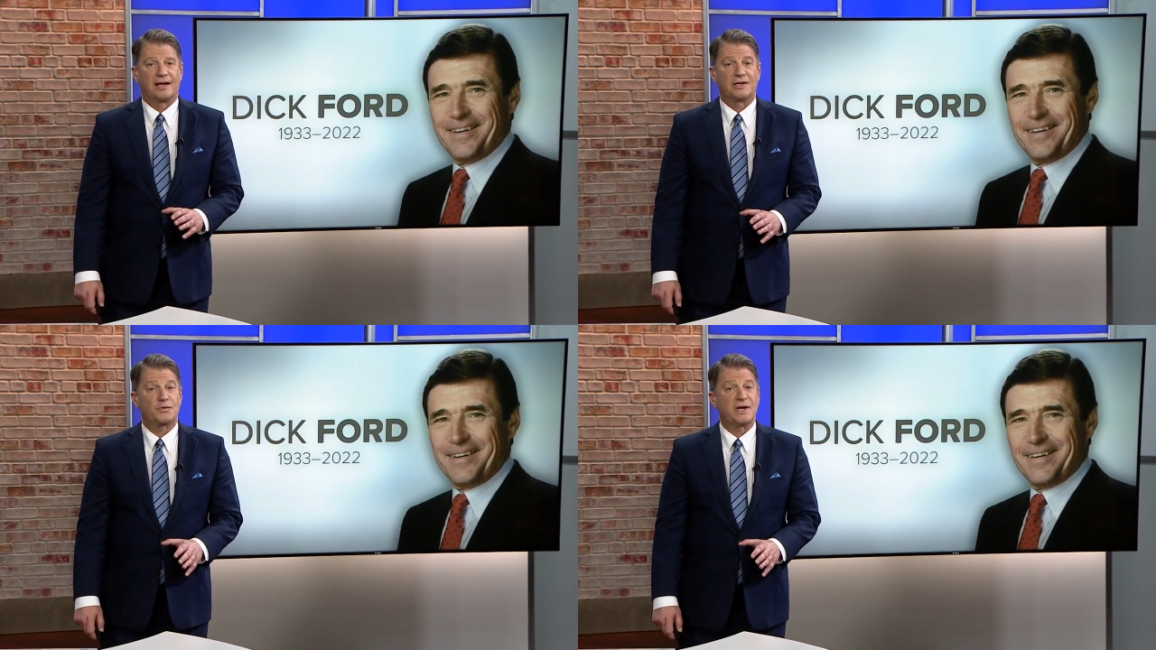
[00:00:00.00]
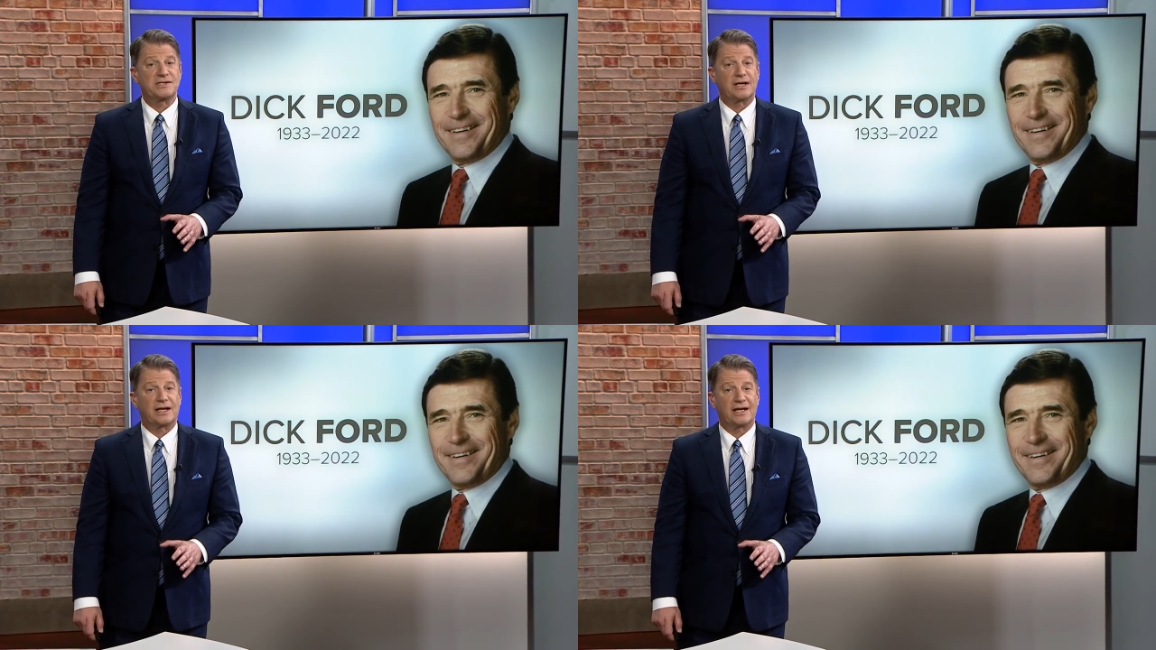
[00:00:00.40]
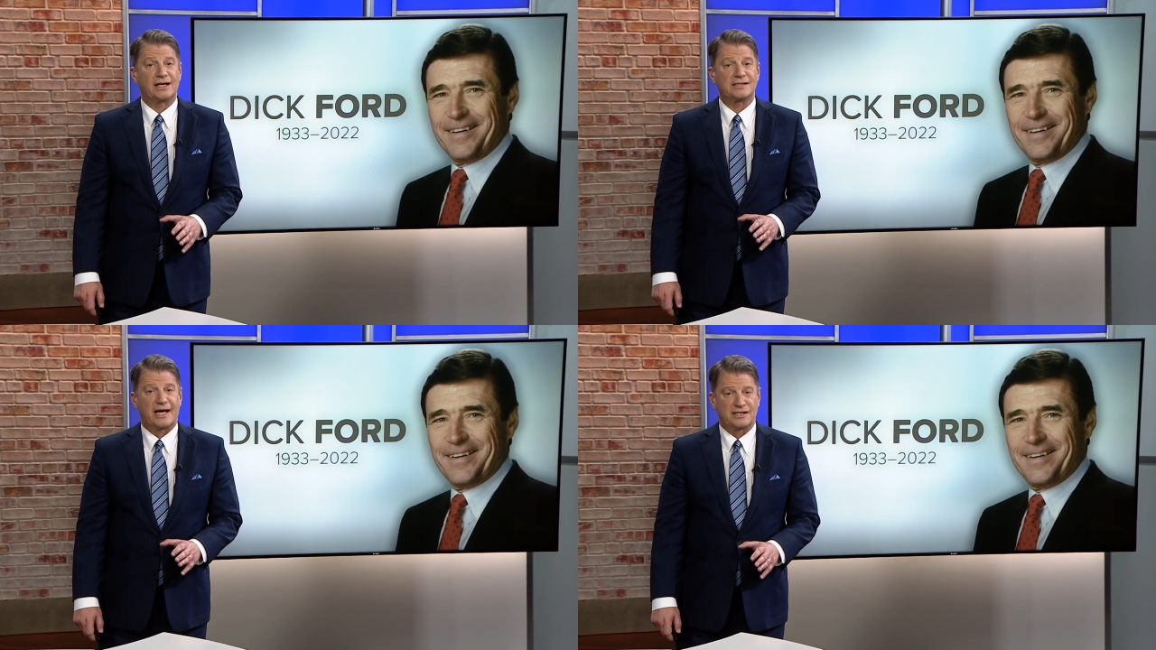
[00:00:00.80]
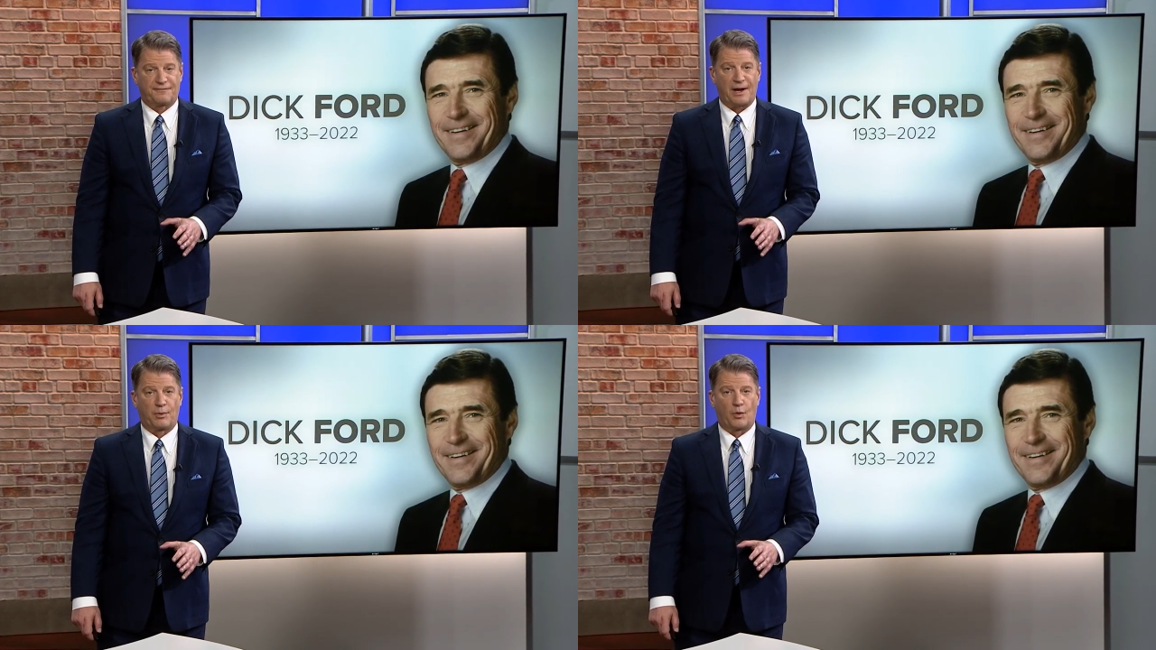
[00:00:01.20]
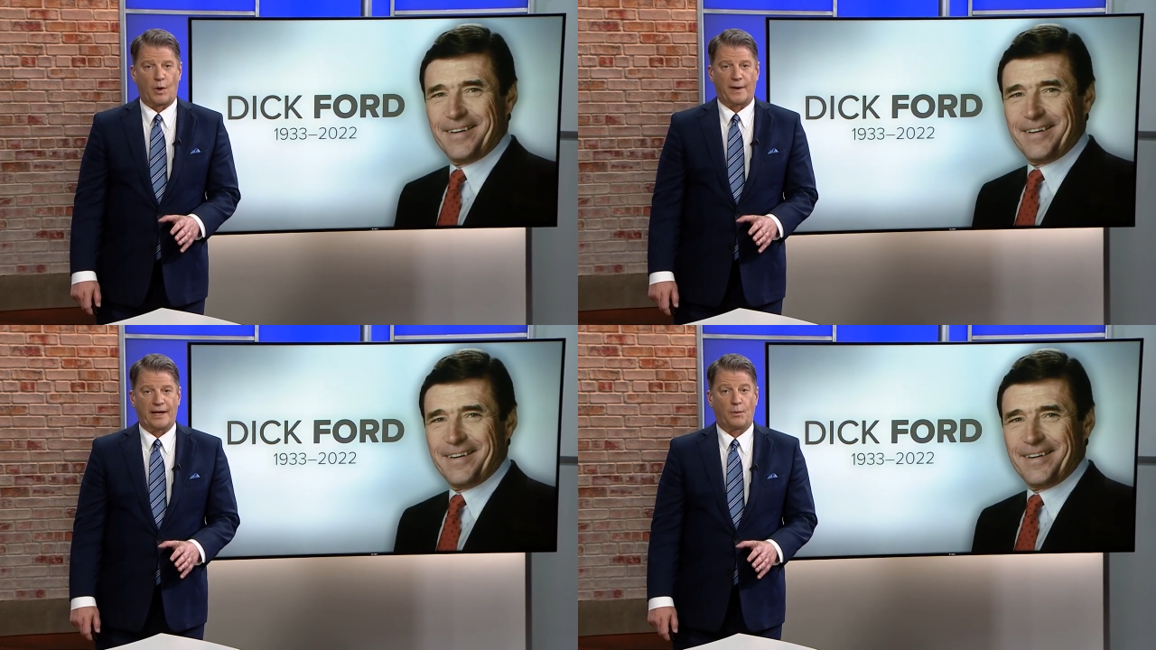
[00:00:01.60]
Speaker 1: As recently as last February,